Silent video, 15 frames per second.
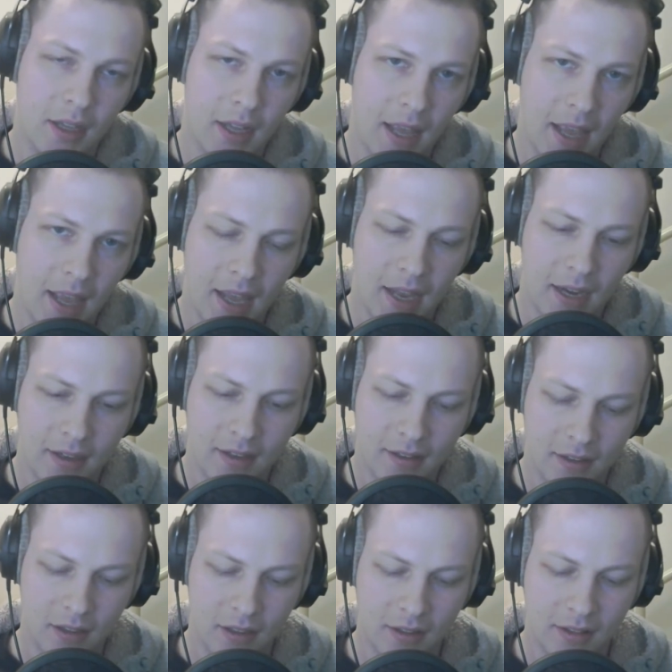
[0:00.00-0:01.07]
And
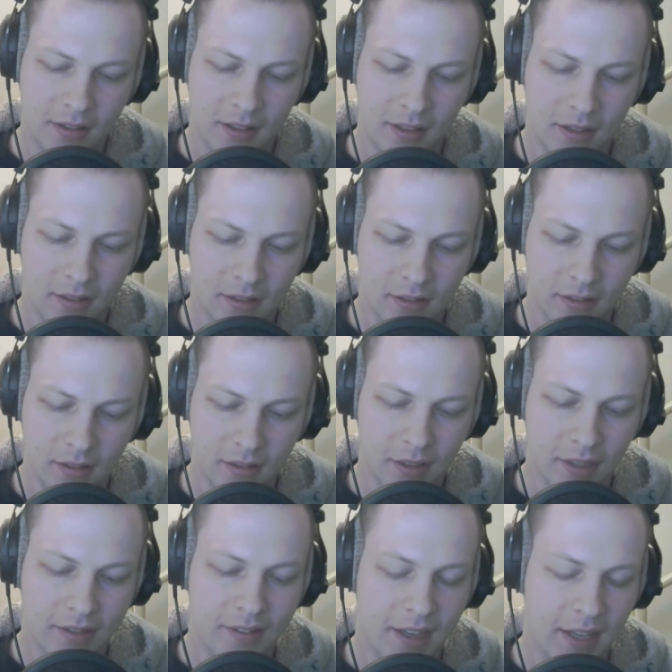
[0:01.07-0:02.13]

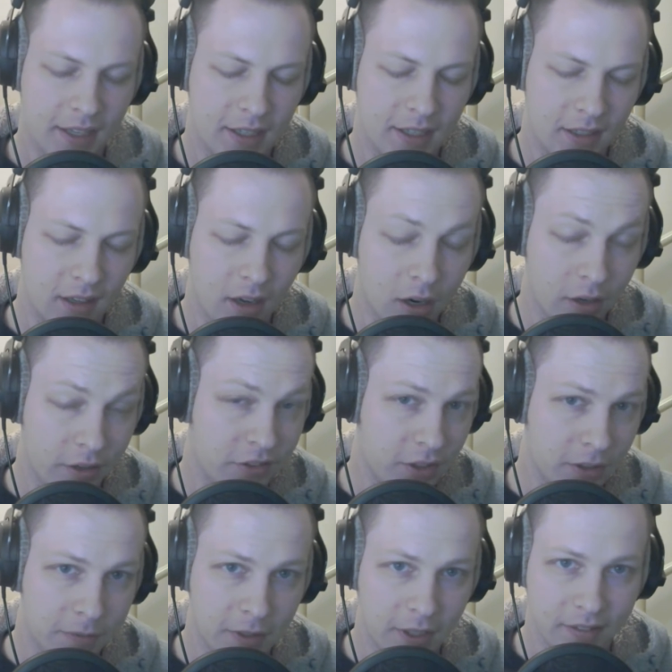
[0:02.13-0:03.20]
let's take
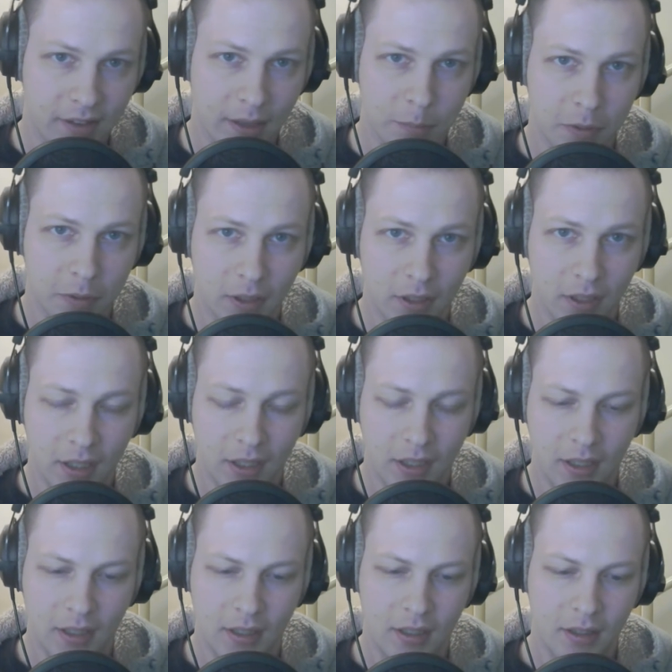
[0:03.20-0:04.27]
Hearthstone for example.
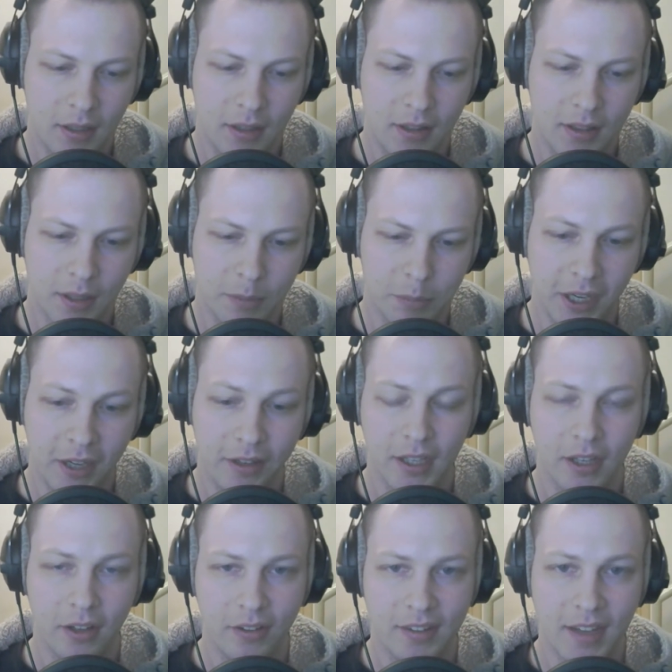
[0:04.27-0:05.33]
The player that
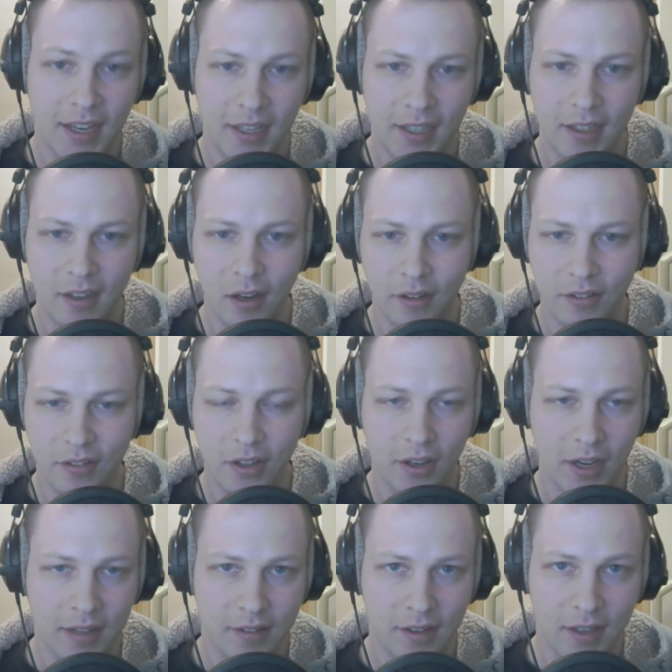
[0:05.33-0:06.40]
goes second in Hearthstone
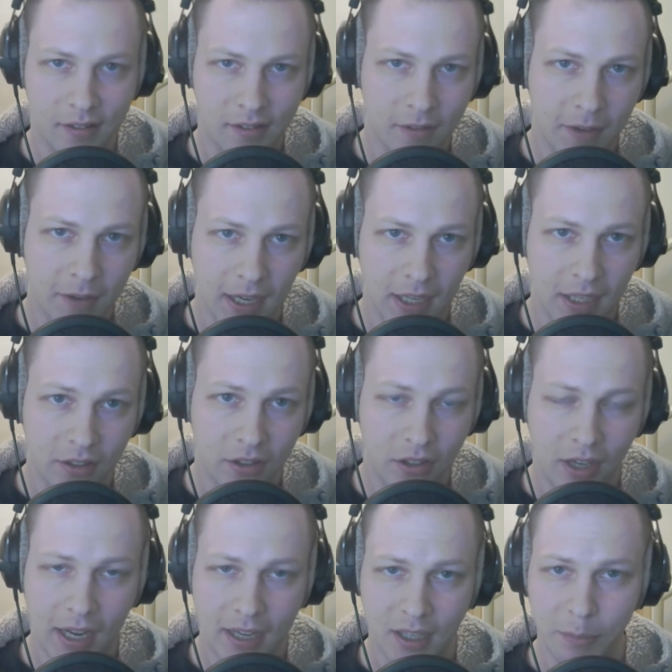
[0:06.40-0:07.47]
has a disadvantage,
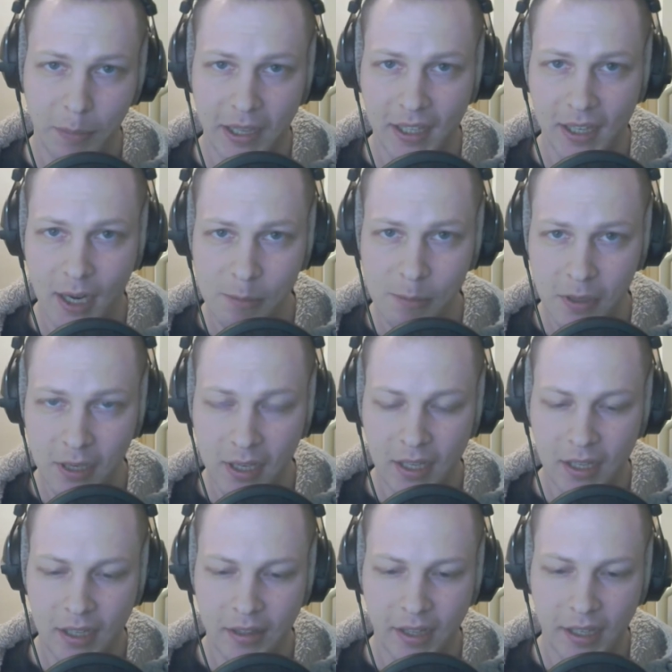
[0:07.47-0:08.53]
and to make it up,
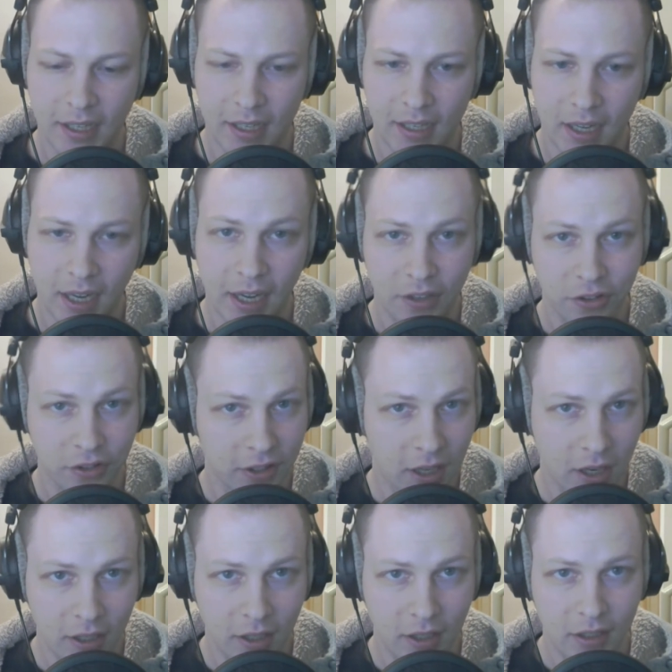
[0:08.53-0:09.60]
they get an extra
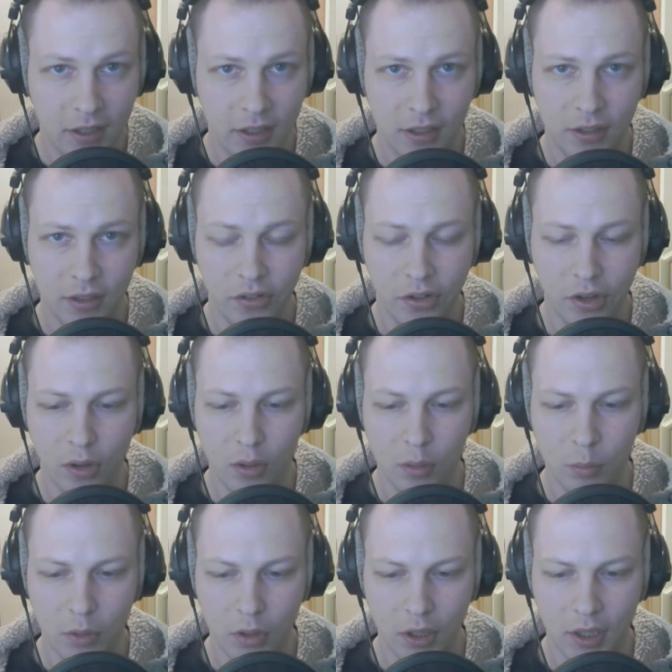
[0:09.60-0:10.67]
card, so
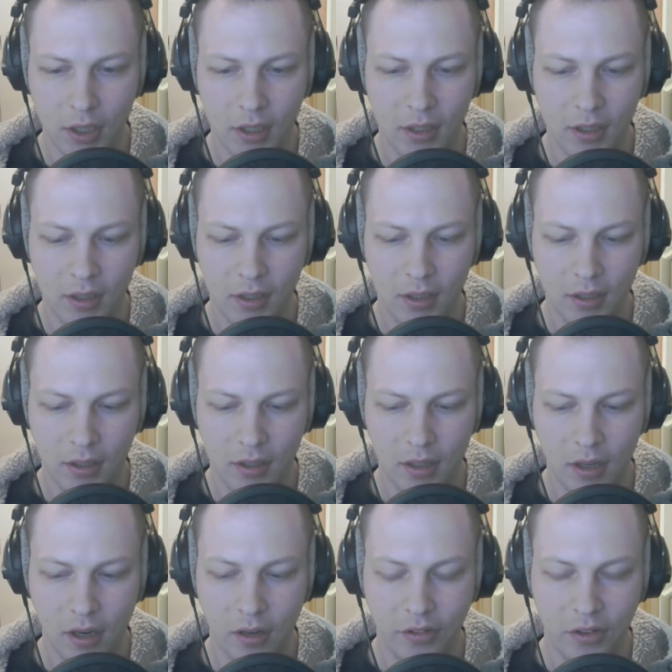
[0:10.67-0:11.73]
more
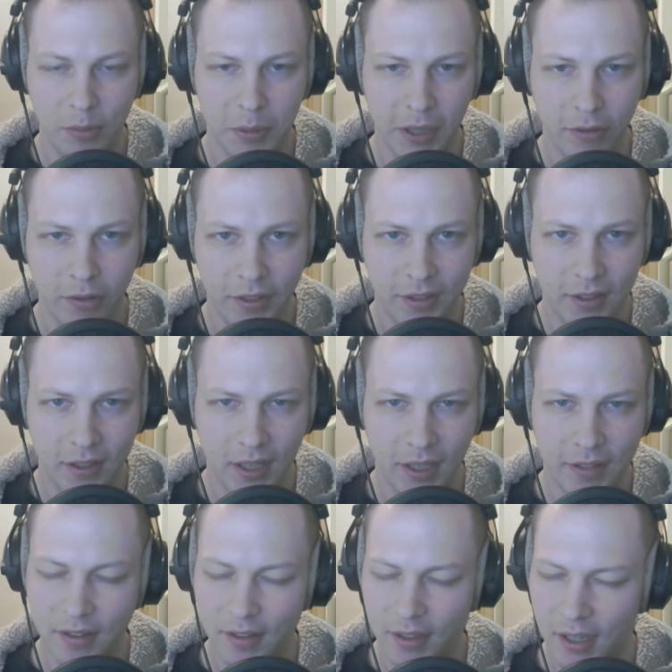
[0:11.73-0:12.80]
cards to play with.
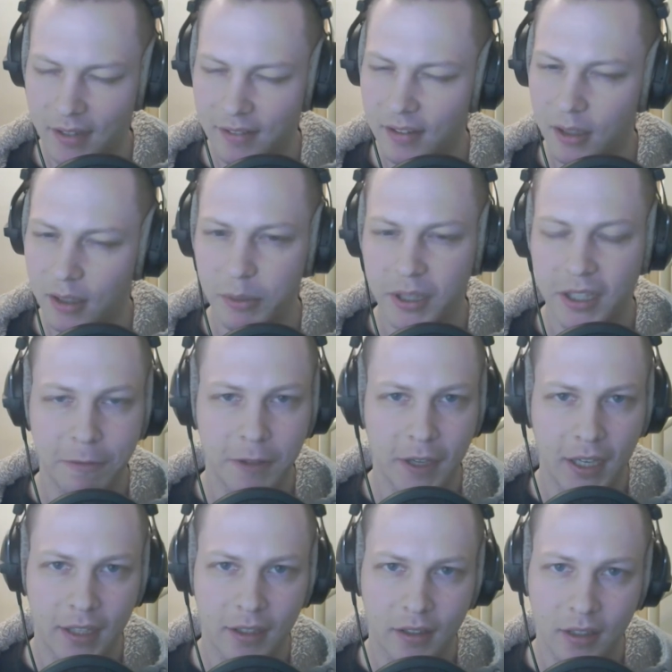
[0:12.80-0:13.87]
It's a little bit
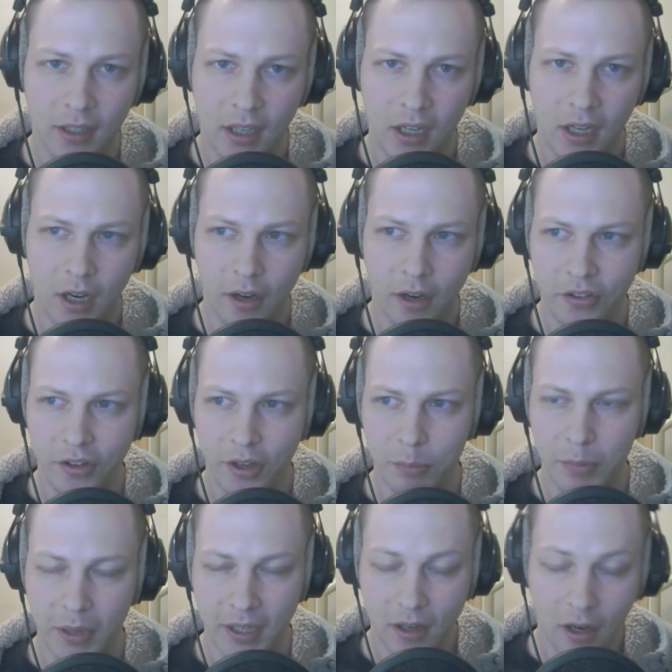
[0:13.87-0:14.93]
different in Hearthstone,
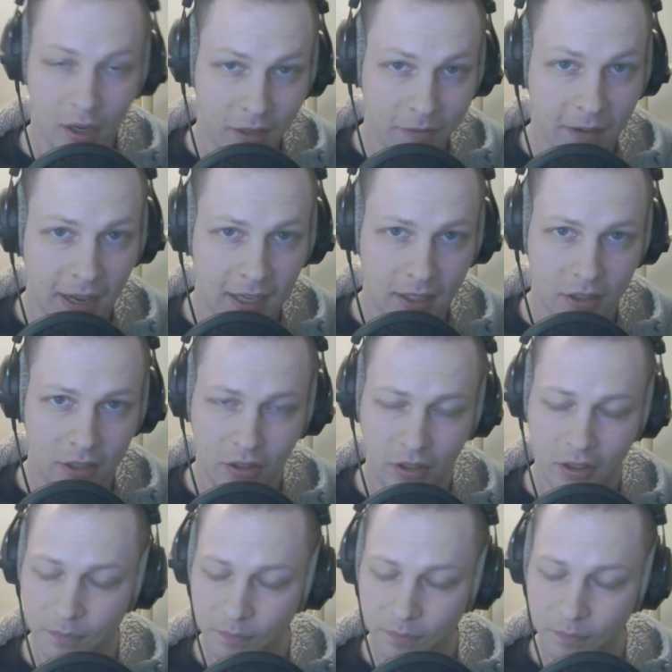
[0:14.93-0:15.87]
but card advantage.